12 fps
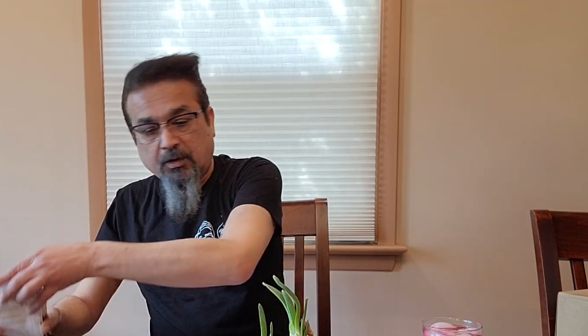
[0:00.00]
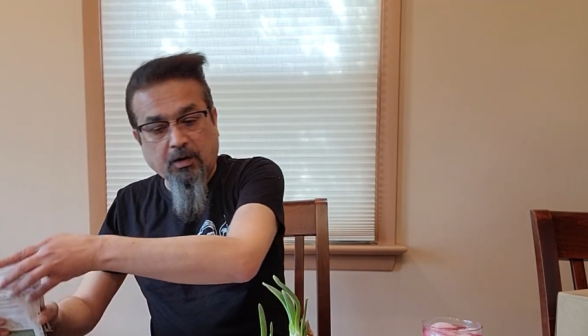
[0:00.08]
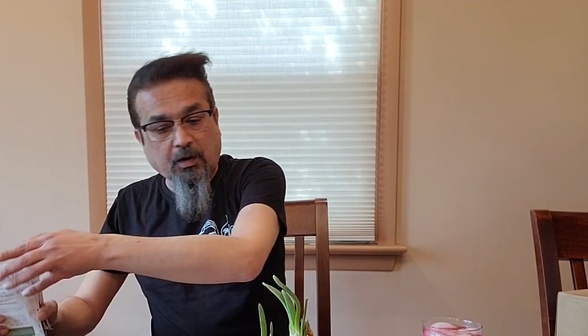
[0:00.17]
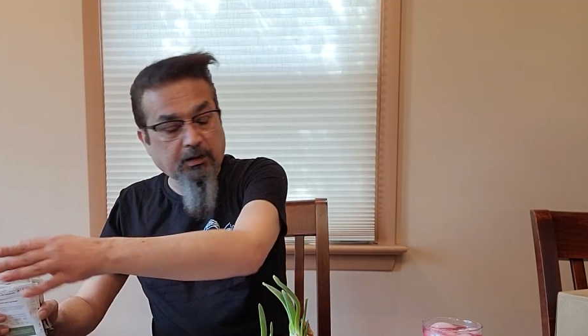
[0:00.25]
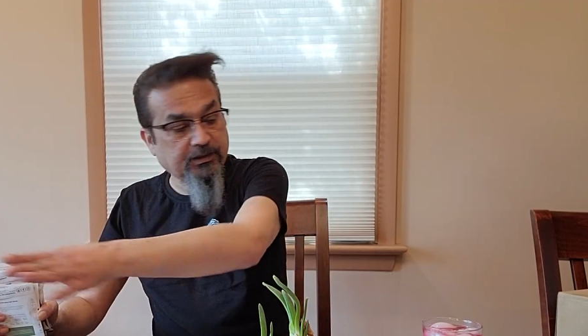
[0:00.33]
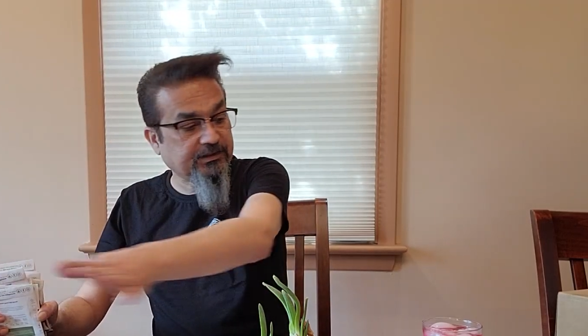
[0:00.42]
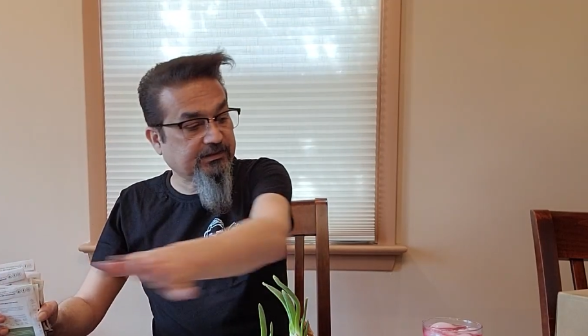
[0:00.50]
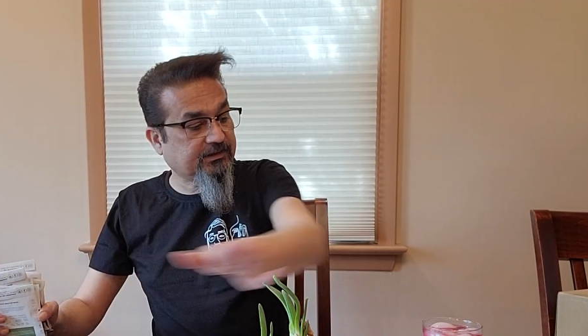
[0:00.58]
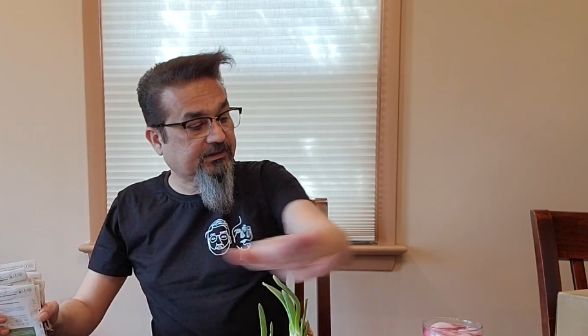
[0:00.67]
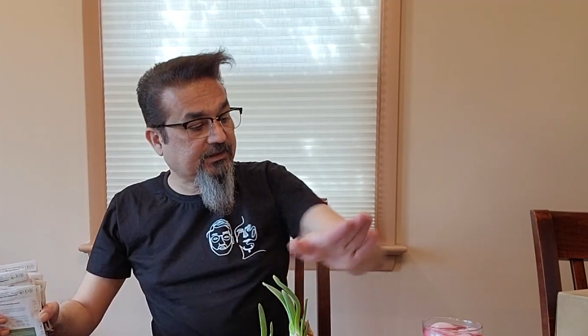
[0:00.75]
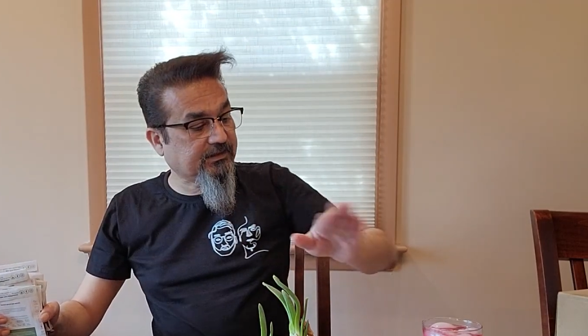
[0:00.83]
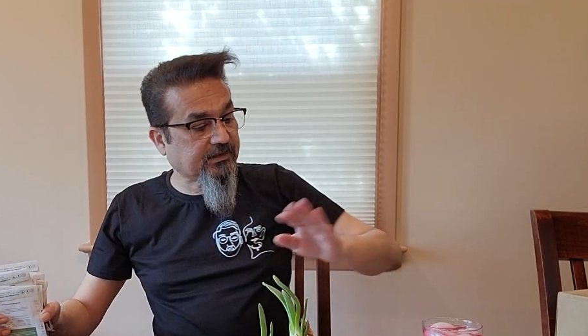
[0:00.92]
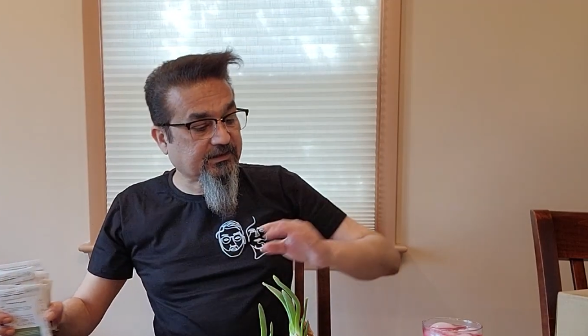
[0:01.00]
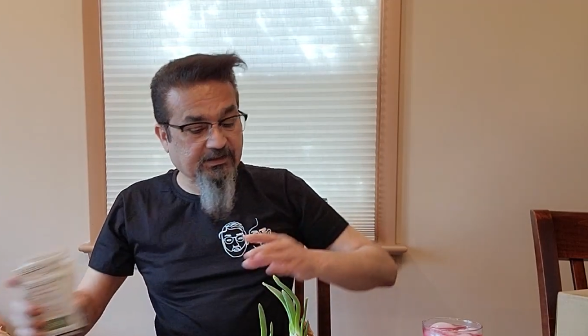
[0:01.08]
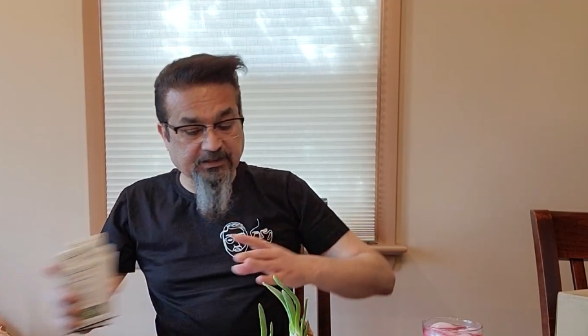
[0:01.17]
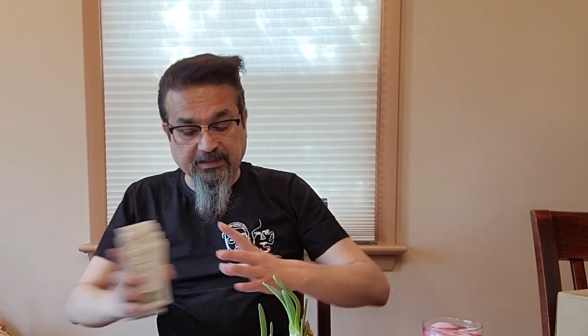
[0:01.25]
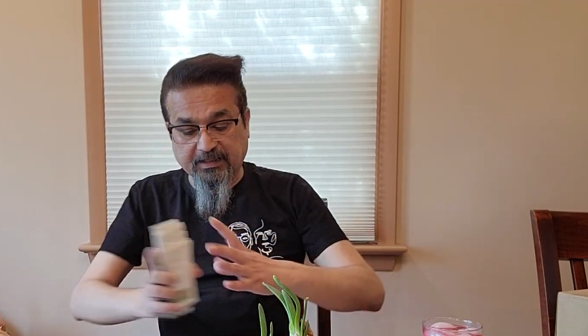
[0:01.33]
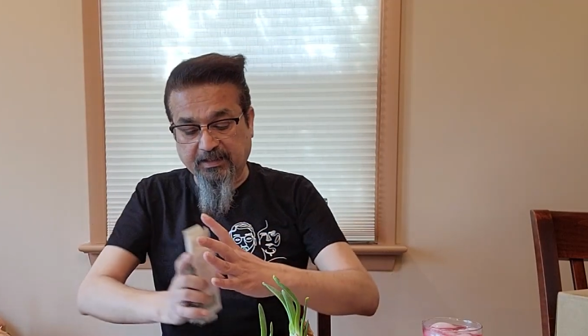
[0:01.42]
All these seeds are
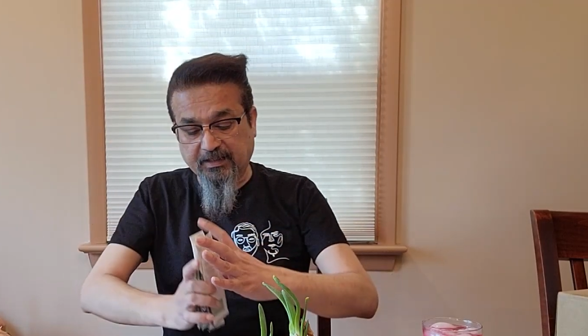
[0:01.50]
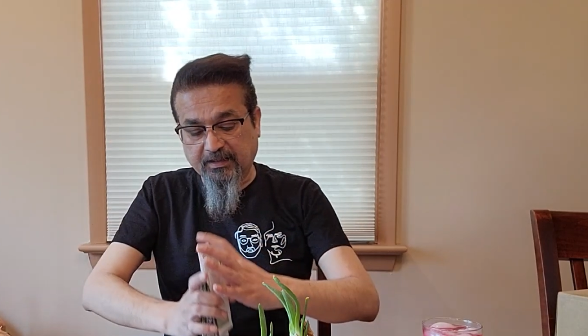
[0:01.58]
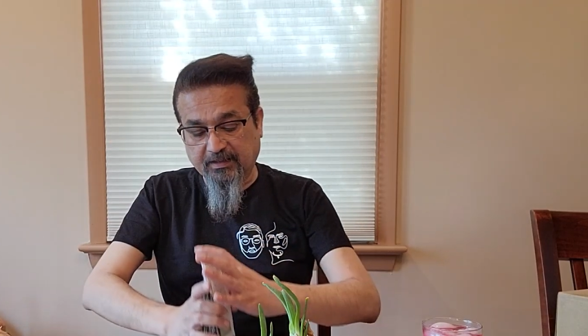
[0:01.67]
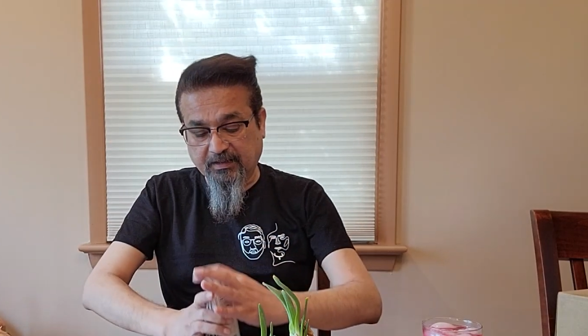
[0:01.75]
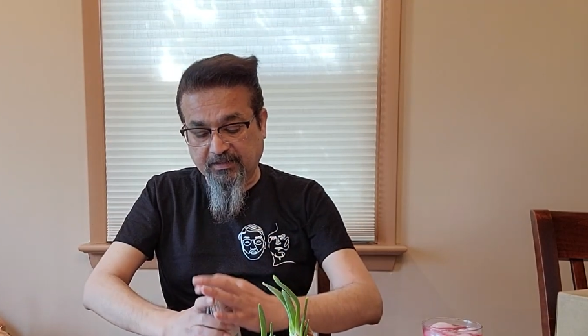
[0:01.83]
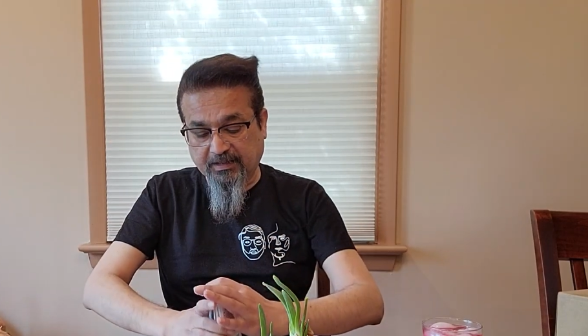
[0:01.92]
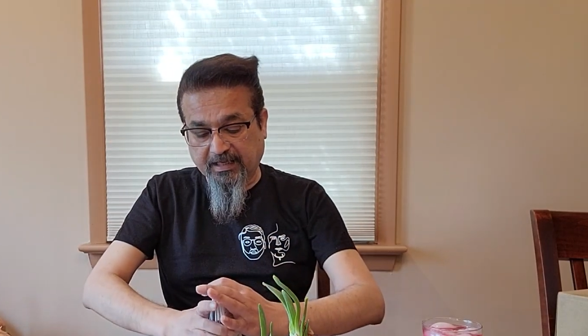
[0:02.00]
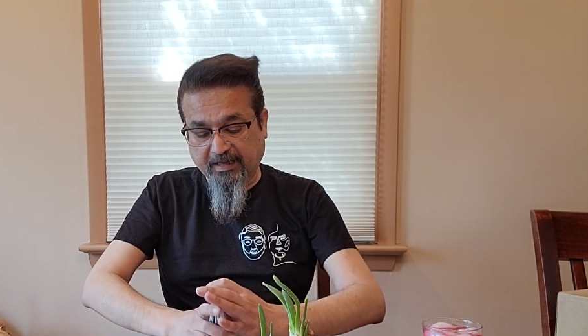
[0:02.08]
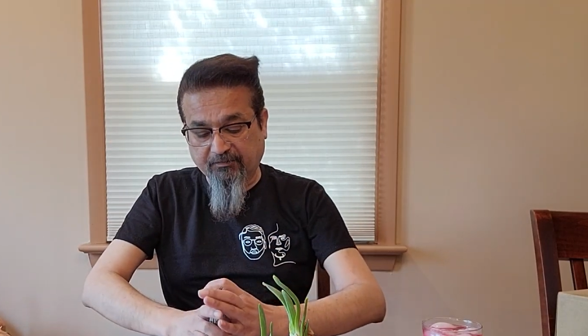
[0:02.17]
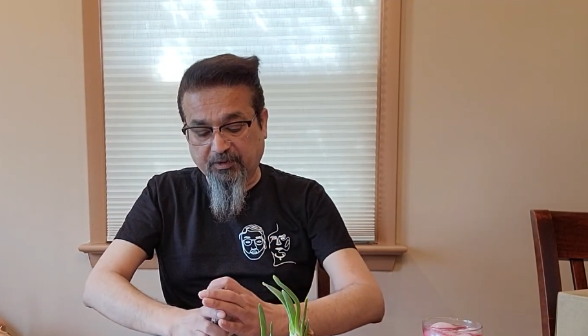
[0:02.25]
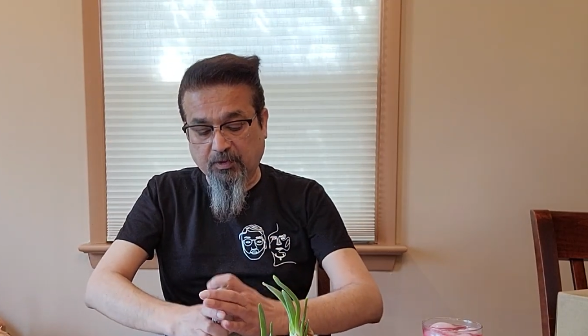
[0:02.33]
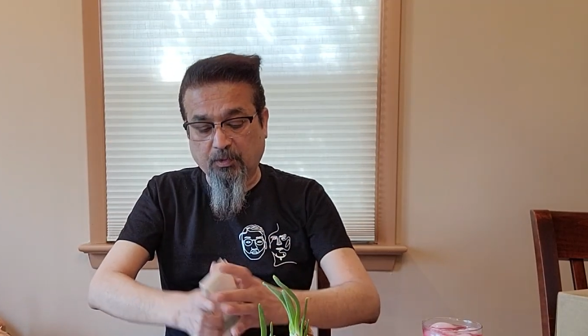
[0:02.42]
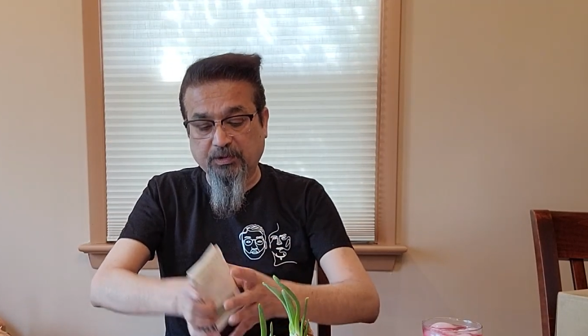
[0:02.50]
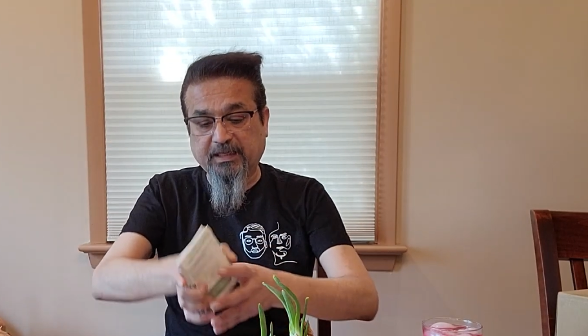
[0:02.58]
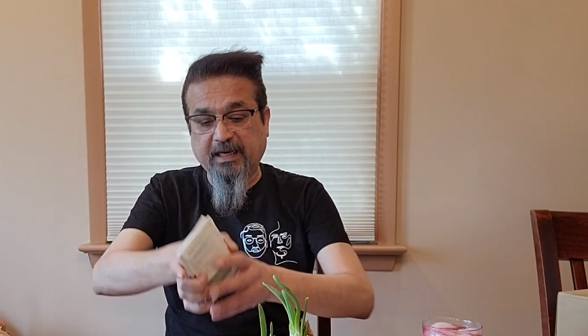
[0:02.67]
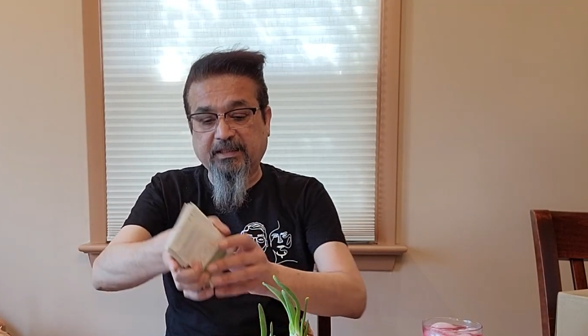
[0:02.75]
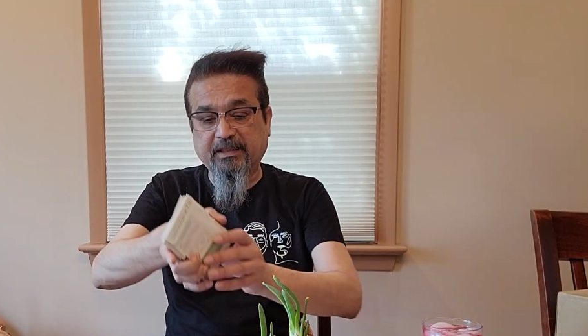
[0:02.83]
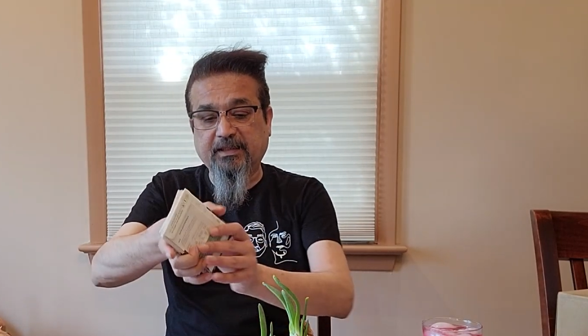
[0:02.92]
sitting here. They have their own
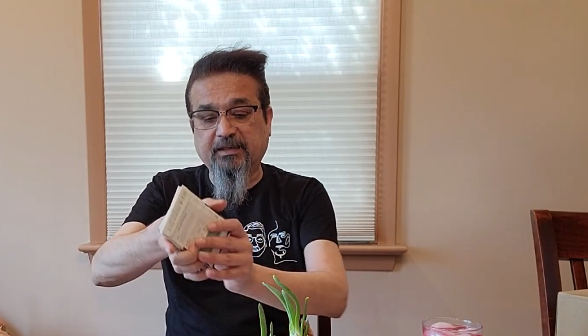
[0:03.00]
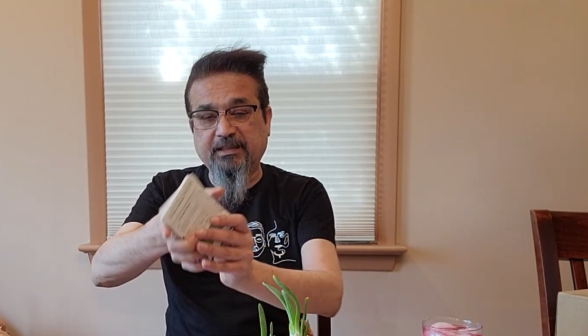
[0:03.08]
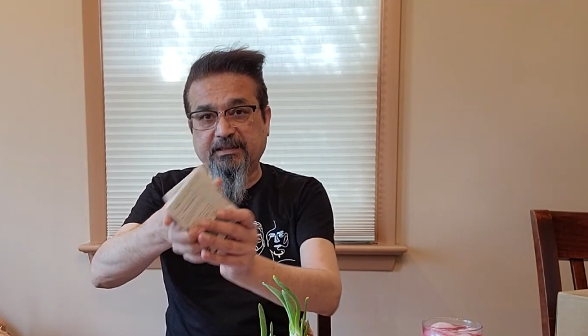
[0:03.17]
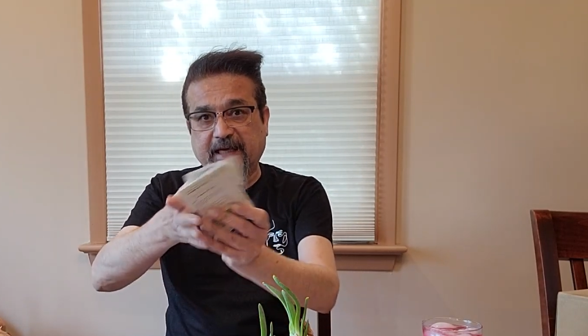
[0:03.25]
categories.